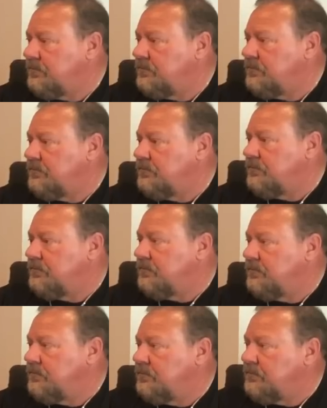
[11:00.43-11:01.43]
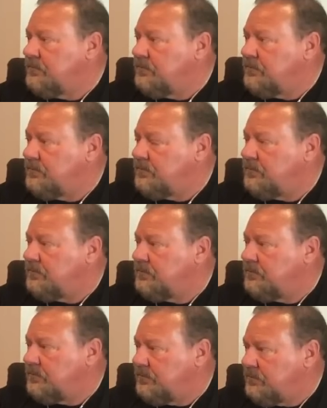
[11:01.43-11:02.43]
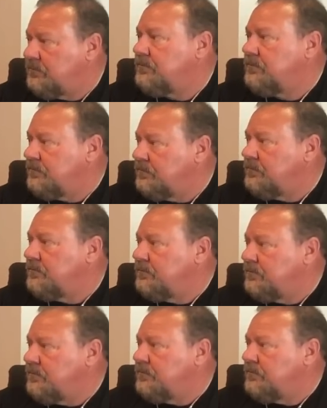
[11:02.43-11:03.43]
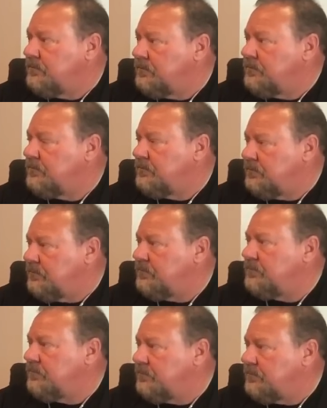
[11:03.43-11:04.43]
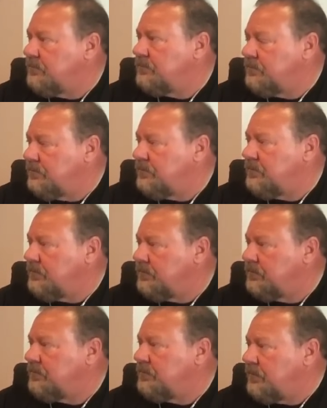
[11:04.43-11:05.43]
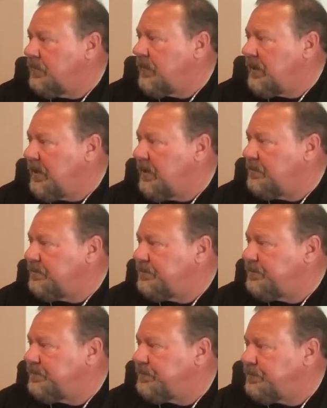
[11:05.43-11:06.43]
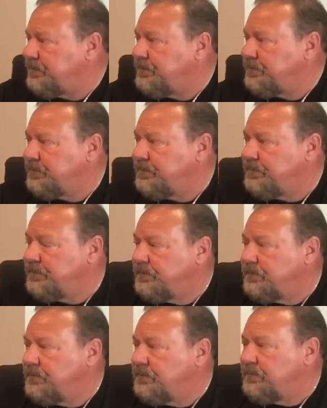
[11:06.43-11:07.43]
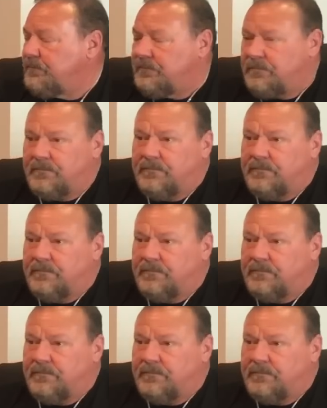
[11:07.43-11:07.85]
(silent)